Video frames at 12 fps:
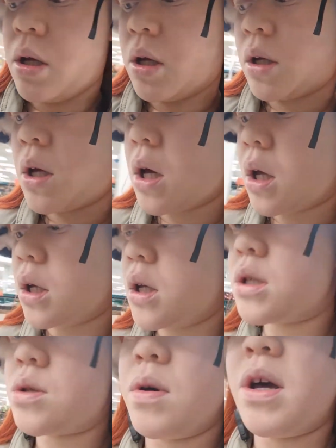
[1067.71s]
yeah, it
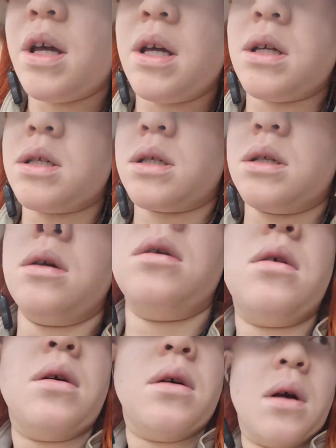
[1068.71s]
is what it is.
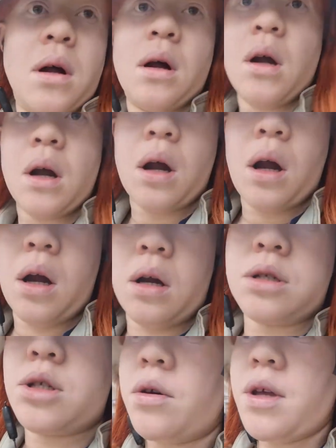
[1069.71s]

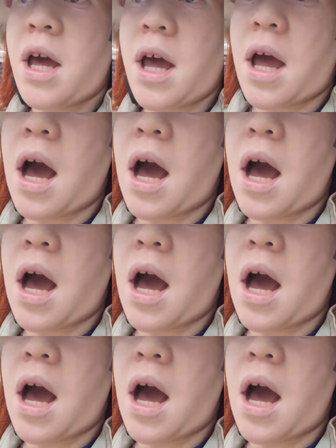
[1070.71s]
So yeah,